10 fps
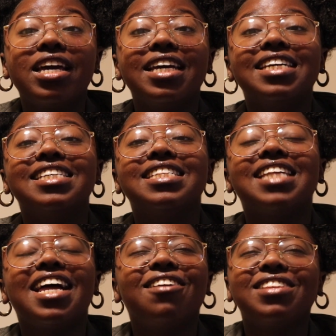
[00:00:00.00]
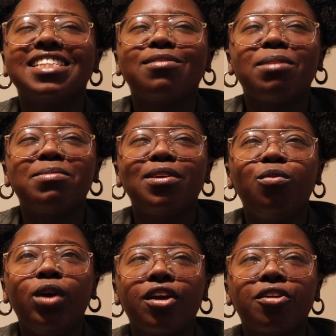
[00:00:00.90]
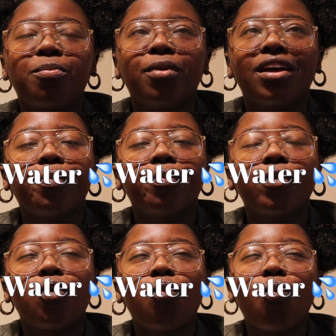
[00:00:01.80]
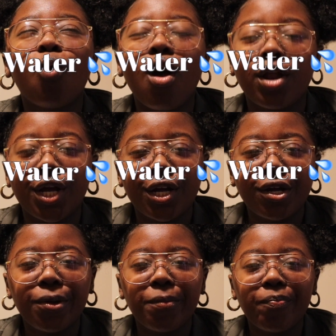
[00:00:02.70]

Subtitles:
is, I know this might be weird, but water.